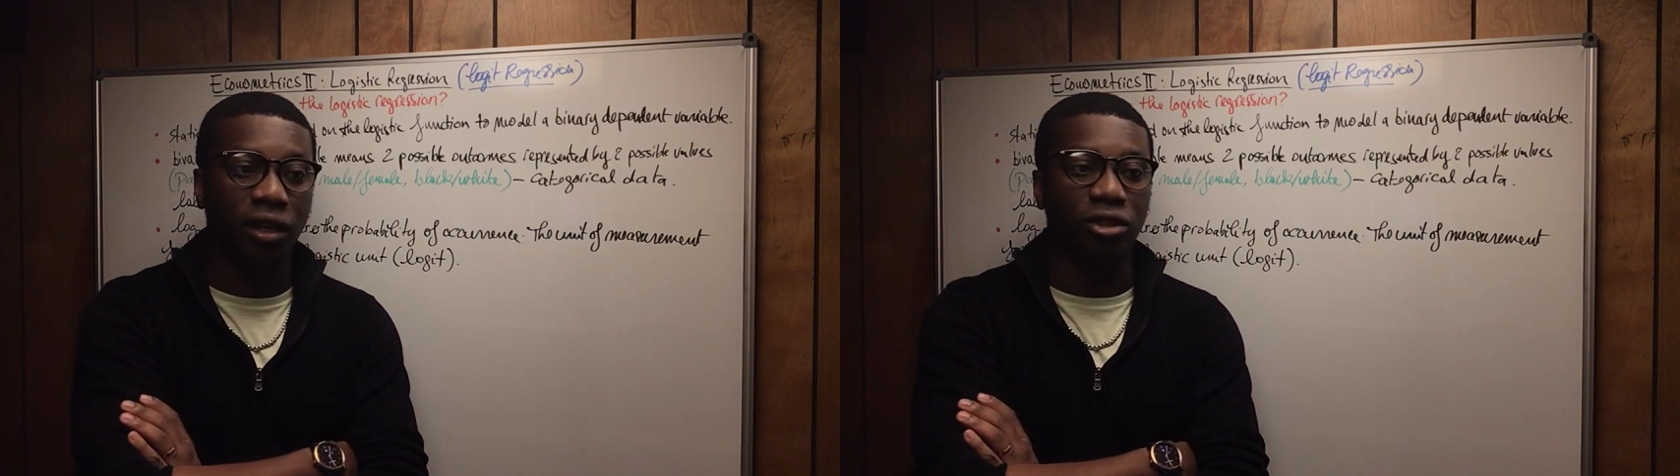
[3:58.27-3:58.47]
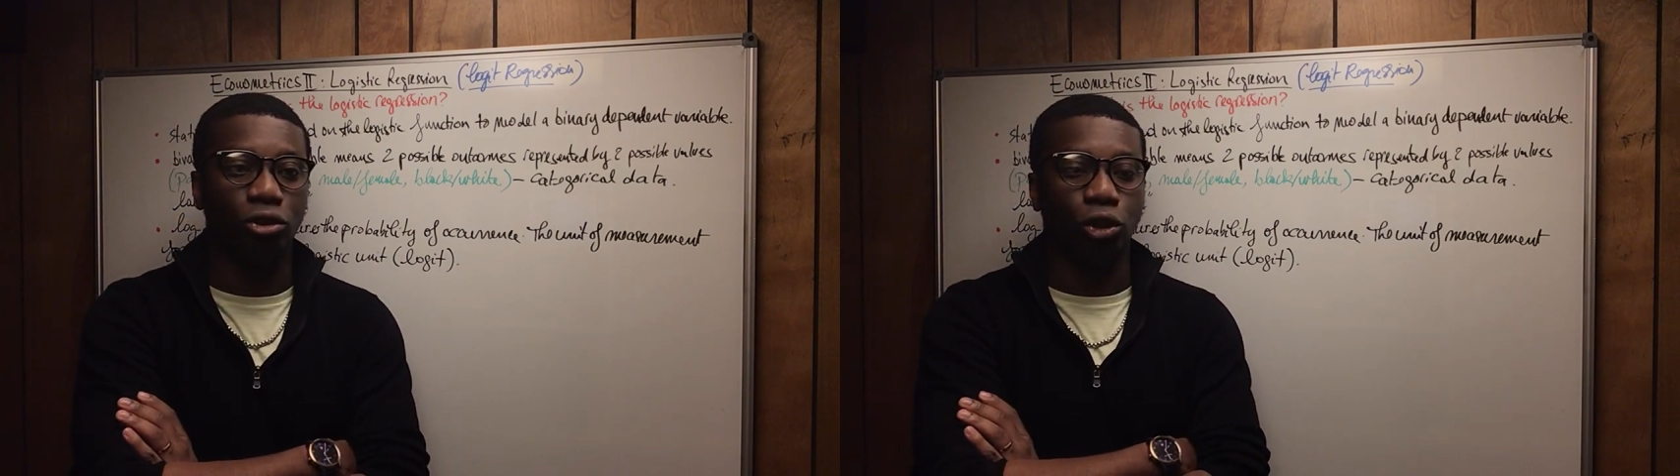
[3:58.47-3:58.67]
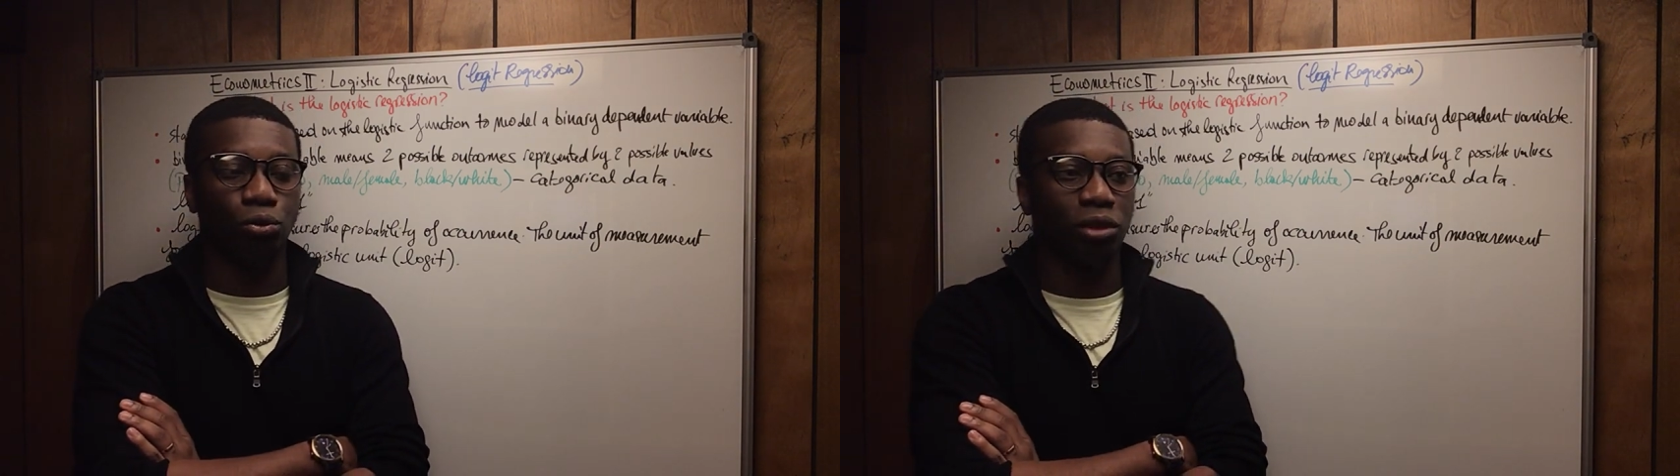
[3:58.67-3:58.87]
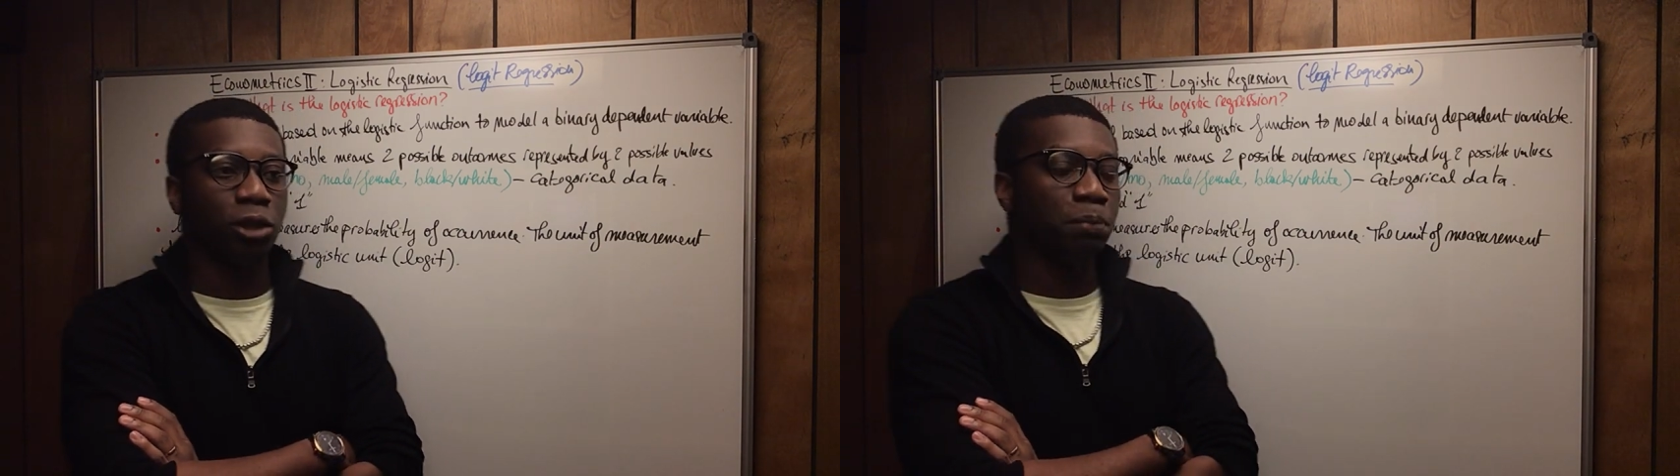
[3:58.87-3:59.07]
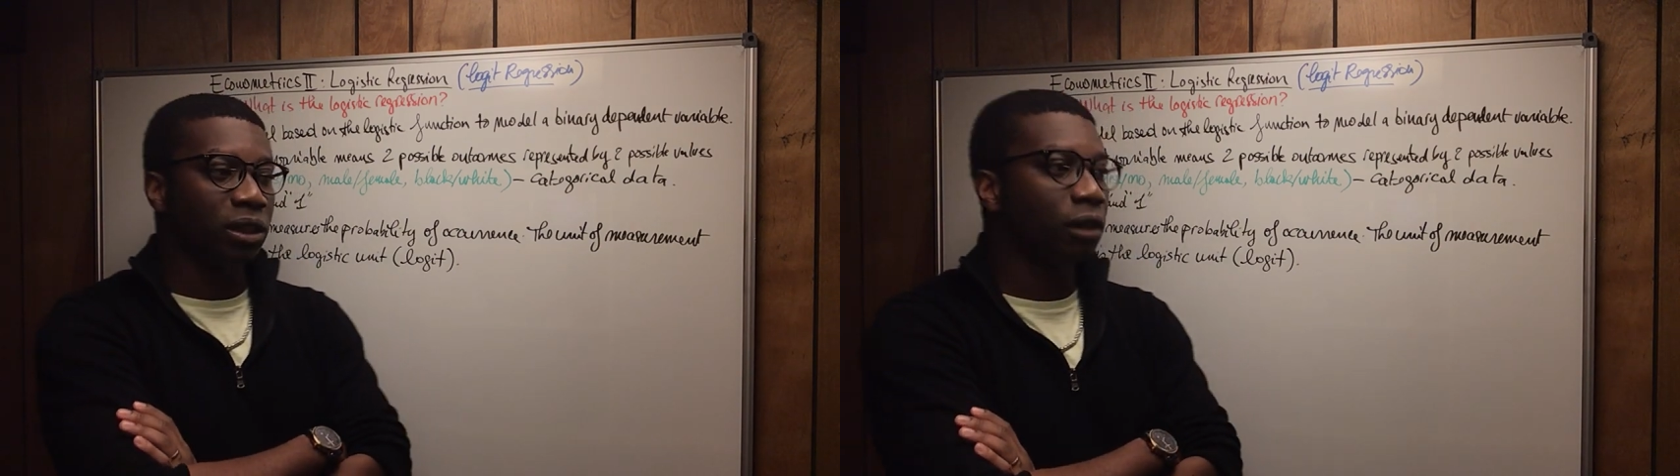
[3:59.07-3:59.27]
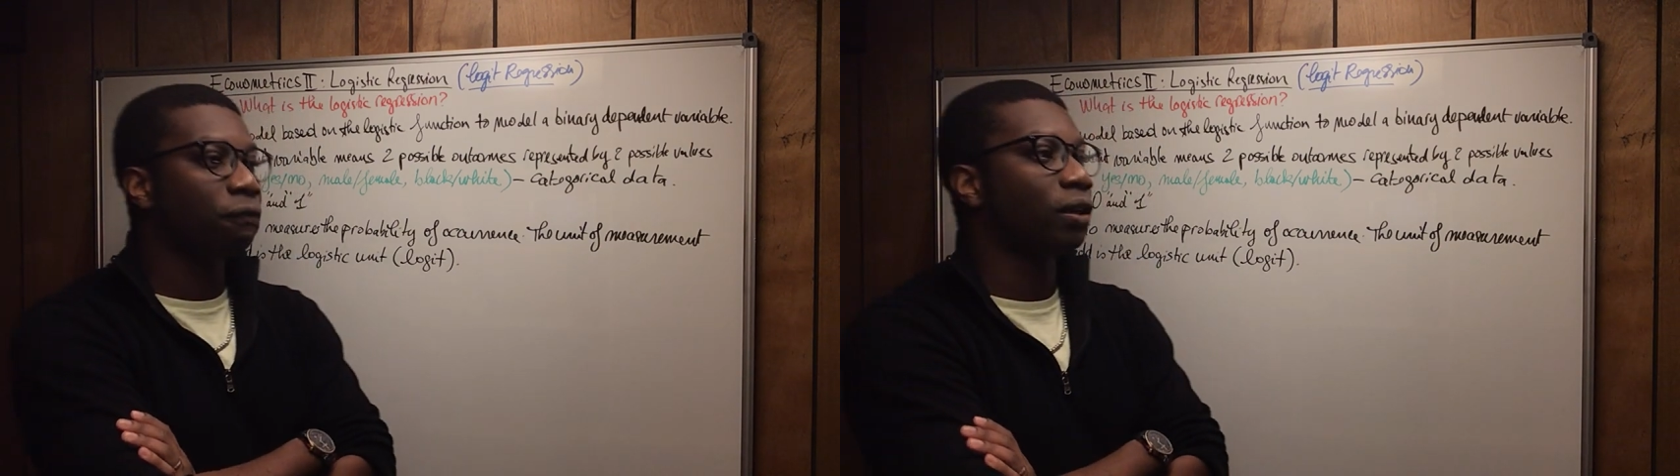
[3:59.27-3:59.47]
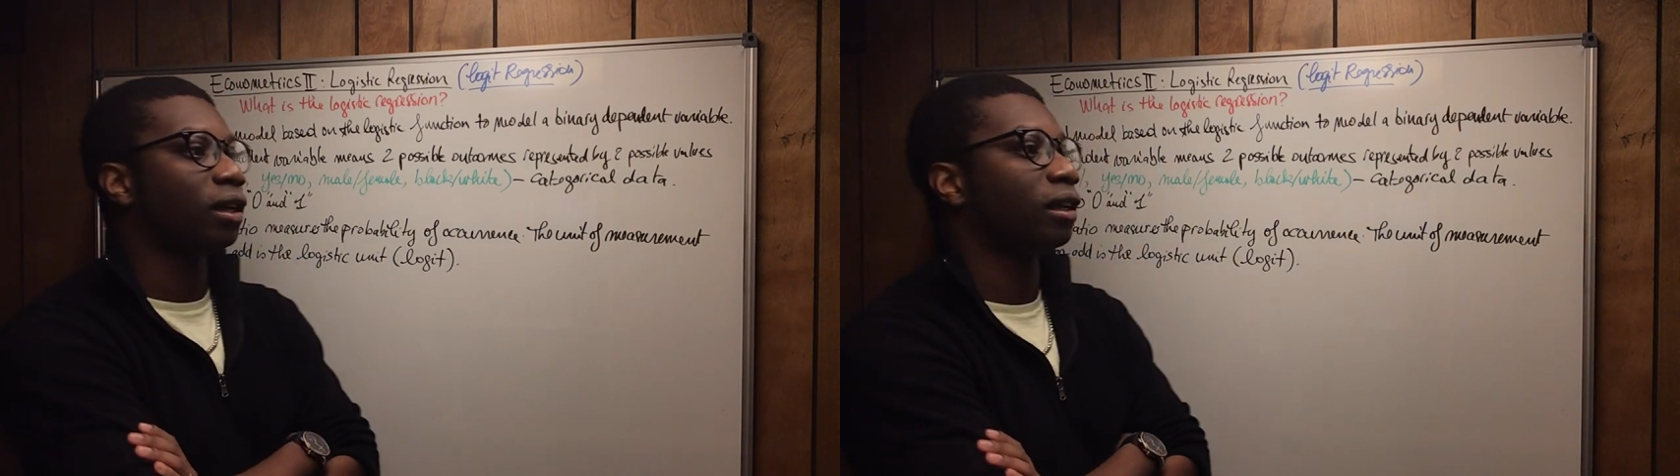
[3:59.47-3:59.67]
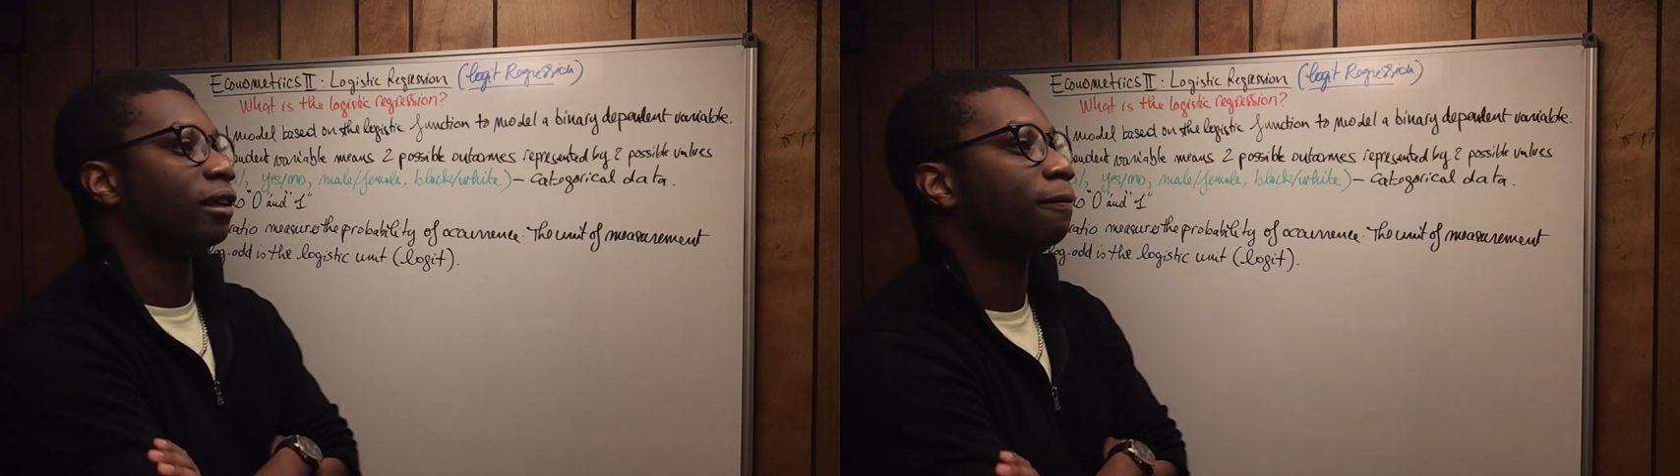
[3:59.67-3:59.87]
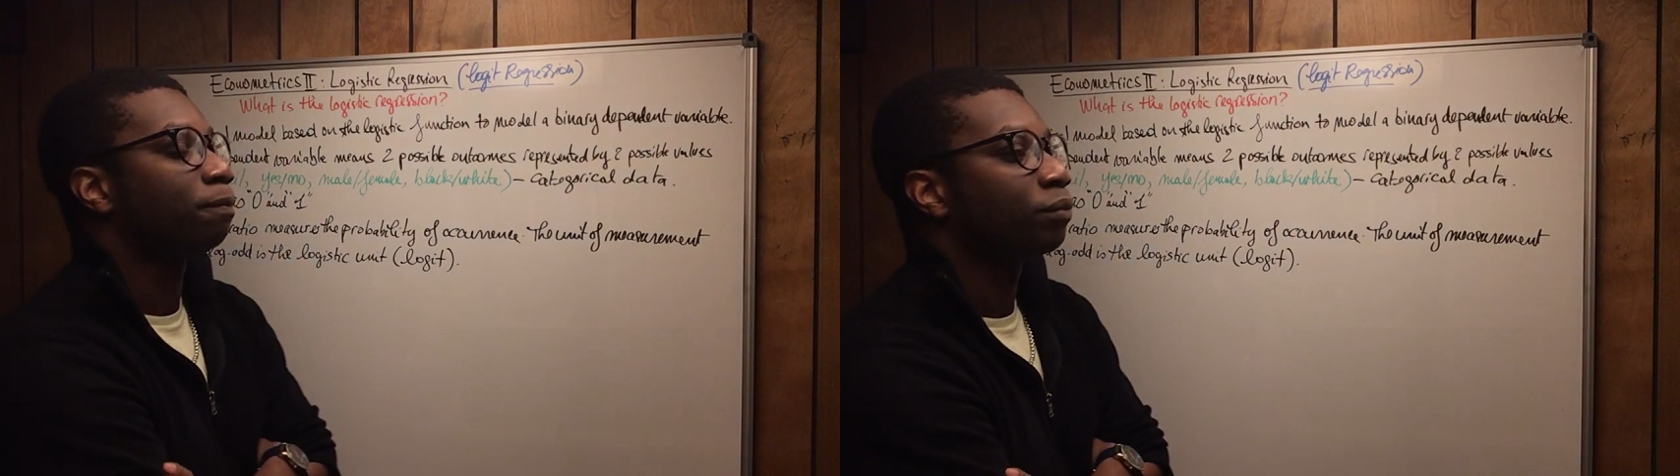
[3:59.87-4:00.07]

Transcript: industry specifically.